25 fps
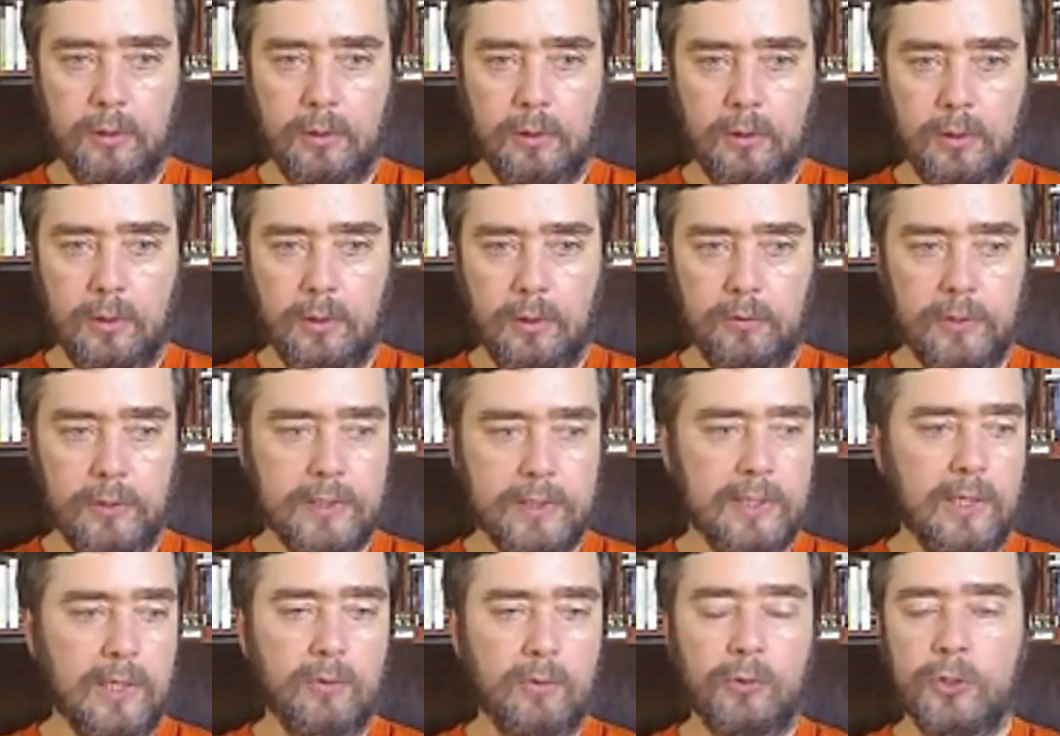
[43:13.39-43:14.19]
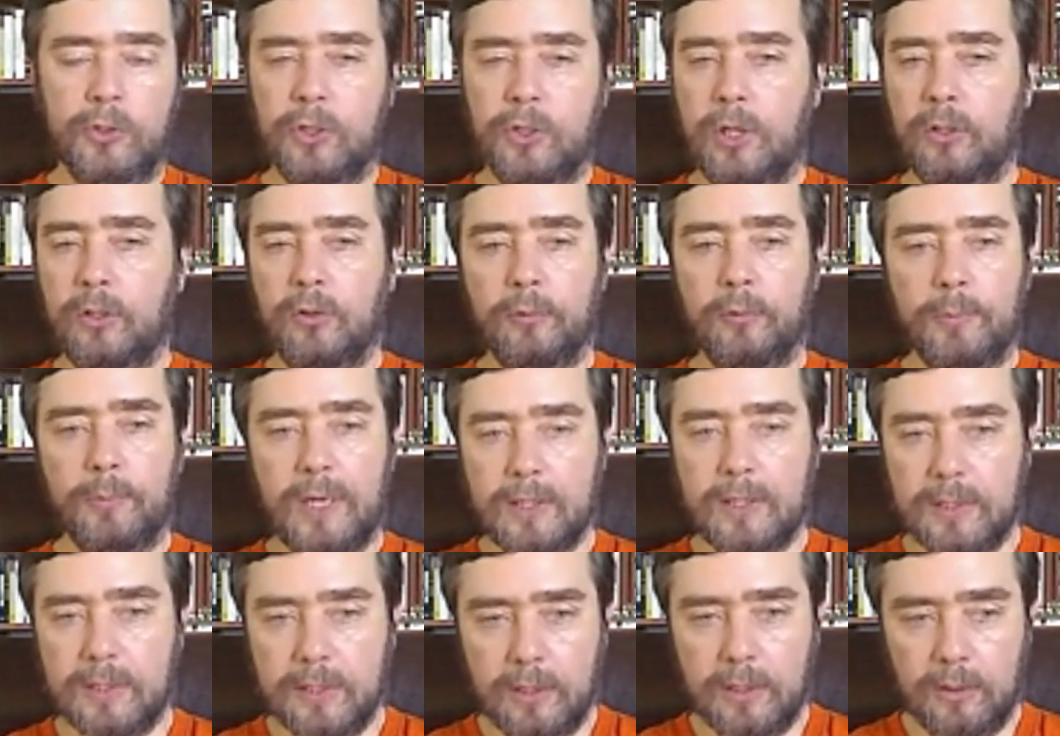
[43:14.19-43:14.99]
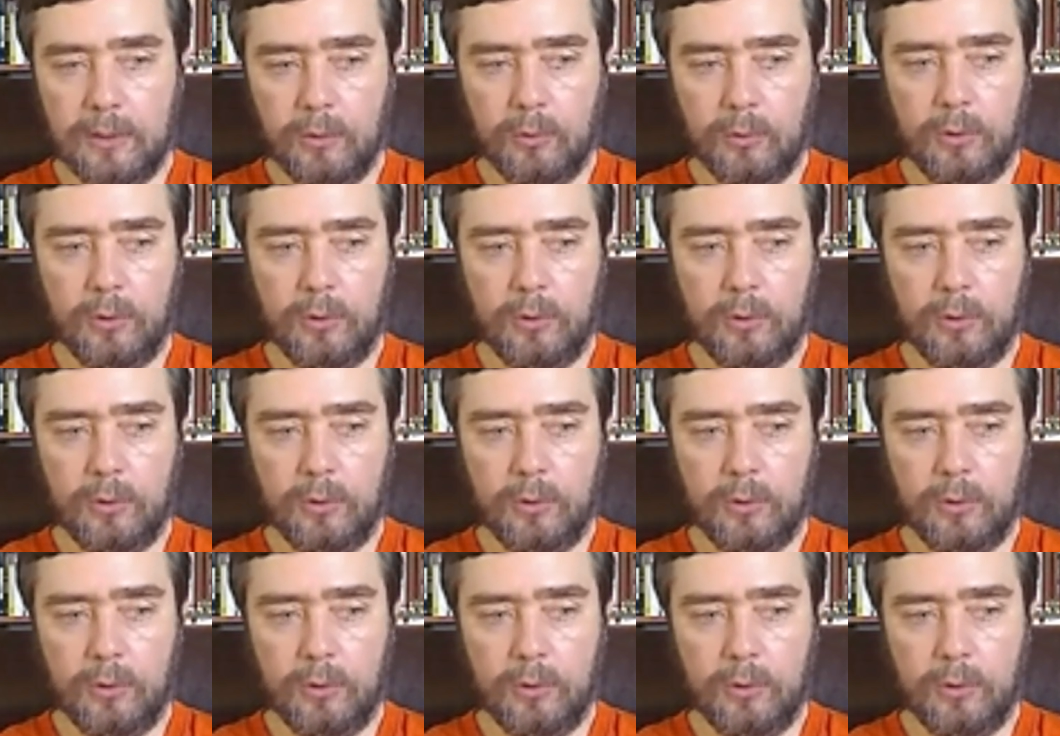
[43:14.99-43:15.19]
let's say regenerative medicine